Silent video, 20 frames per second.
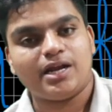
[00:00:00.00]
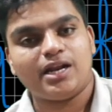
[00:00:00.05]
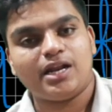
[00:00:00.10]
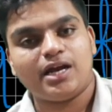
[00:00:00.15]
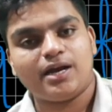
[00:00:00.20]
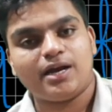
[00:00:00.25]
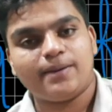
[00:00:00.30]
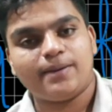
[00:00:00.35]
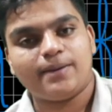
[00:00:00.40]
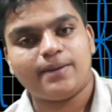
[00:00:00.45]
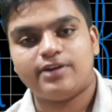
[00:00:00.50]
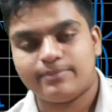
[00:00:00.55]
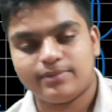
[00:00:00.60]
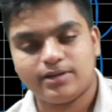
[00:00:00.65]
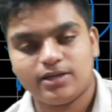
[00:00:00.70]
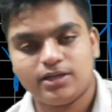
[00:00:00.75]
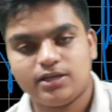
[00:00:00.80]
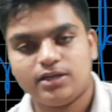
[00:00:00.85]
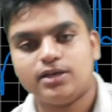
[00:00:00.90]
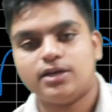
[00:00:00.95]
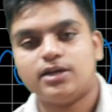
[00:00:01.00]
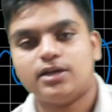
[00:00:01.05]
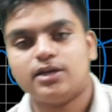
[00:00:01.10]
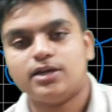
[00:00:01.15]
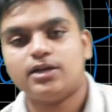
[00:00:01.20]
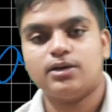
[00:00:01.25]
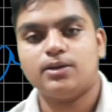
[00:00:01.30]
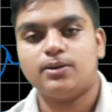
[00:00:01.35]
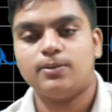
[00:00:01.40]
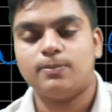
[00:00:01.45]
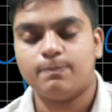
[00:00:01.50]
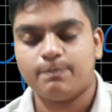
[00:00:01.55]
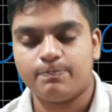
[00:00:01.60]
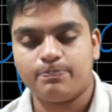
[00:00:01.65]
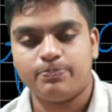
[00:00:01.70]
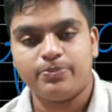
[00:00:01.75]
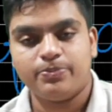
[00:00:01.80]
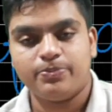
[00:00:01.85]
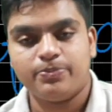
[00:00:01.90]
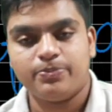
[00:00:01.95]
Biolab family, and
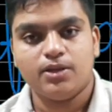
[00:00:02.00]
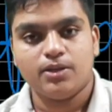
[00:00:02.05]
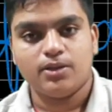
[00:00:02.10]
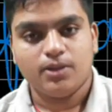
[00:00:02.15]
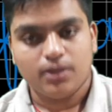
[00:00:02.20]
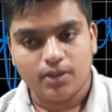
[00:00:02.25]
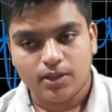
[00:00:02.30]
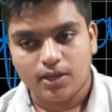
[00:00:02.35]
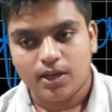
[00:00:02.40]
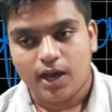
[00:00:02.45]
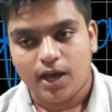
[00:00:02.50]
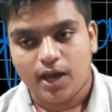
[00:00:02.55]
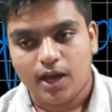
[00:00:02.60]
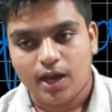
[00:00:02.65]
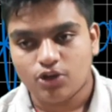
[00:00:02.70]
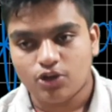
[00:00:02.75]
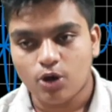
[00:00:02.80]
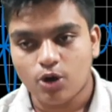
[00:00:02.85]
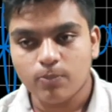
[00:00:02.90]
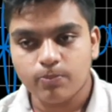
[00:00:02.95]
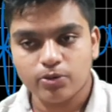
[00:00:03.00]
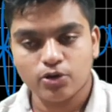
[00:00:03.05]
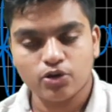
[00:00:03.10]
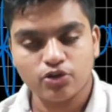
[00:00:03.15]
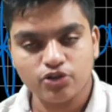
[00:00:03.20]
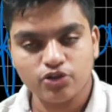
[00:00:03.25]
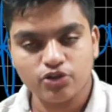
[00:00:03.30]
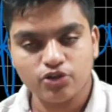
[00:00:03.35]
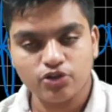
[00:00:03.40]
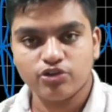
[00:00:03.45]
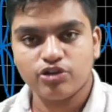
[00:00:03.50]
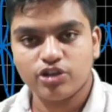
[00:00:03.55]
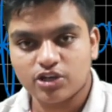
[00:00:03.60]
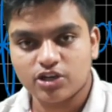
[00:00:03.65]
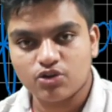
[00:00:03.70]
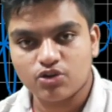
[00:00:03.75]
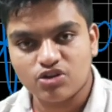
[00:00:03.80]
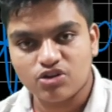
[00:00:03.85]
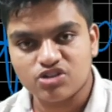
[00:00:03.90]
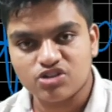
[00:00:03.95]
I hope New
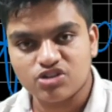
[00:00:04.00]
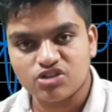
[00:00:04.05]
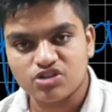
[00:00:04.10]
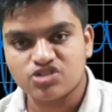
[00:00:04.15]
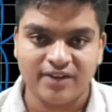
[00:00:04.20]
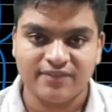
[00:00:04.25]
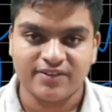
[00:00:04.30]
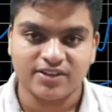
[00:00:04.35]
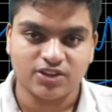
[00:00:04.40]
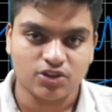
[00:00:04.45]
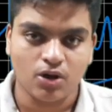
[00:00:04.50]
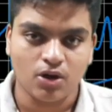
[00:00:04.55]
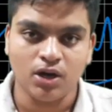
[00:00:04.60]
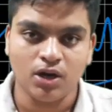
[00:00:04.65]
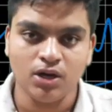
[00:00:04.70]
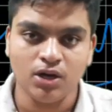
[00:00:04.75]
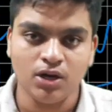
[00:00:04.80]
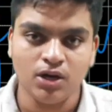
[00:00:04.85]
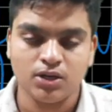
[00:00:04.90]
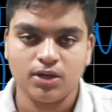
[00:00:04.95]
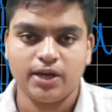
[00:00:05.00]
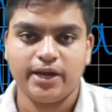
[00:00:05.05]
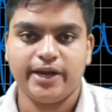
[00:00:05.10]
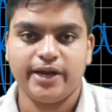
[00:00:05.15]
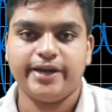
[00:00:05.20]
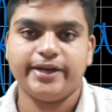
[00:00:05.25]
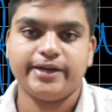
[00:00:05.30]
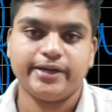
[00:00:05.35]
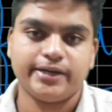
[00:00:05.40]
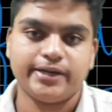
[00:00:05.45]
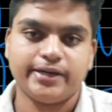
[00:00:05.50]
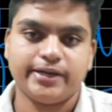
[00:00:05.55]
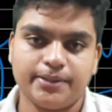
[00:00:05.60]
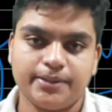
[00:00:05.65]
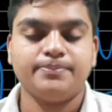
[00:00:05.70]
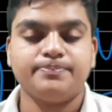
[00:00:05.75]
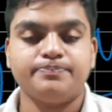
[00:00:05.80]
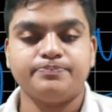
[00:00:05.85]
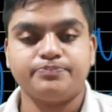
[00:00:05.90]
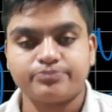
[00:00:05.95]
Year goes well with all,
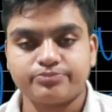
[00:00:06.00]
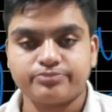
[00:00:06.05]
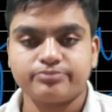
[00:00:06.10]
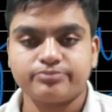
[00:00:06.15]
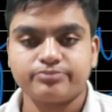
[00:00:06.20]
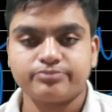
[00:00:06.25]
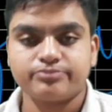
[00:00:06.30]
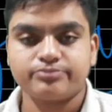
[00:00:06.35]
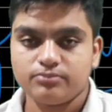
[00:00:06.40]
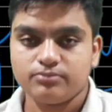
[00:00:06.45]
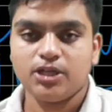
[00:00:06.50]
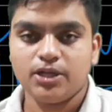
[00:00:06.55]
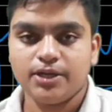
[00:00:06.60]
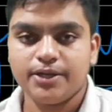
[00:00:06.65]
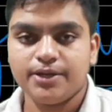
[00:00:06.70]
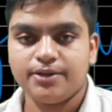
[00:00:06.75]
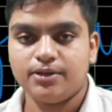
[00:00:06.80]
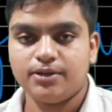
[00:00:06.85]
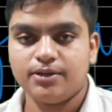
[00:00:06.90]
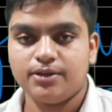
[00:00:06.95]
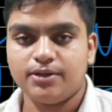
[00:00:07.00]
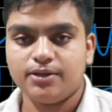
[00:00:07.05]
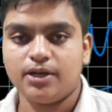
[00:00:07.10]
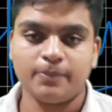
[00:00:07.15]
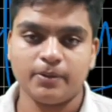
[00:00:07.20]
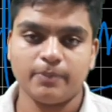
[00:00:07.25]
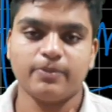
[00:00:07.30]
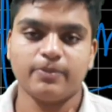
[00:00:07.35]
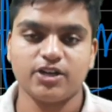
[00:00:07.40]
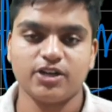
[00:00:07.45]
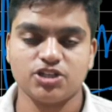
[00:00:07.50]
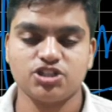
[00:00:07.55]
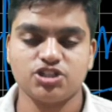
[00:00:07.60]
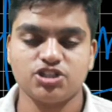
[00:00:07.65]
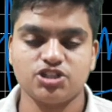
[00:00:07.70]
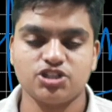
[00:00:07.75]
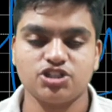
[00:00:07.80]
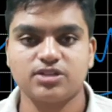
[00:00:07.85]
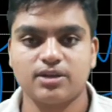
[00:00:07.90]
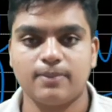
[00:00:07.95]
and our
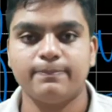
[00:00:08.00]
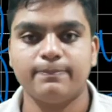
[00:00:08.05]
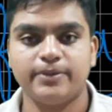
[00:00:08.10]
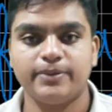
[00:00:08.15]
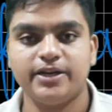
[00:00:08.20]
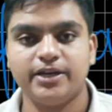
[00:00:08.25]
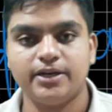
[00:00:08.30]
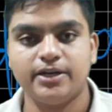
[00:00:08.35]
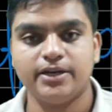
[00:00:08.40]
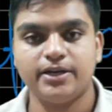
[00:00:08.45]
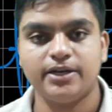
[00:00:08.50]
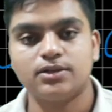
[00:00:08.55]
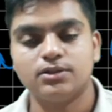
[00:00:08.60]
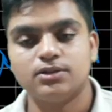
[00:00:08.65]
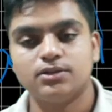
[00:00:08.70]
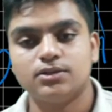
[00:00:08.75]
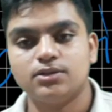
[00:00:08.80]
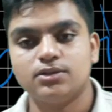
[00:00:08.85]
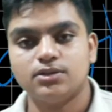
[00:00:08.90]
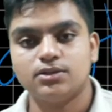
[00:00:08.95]
preparations complete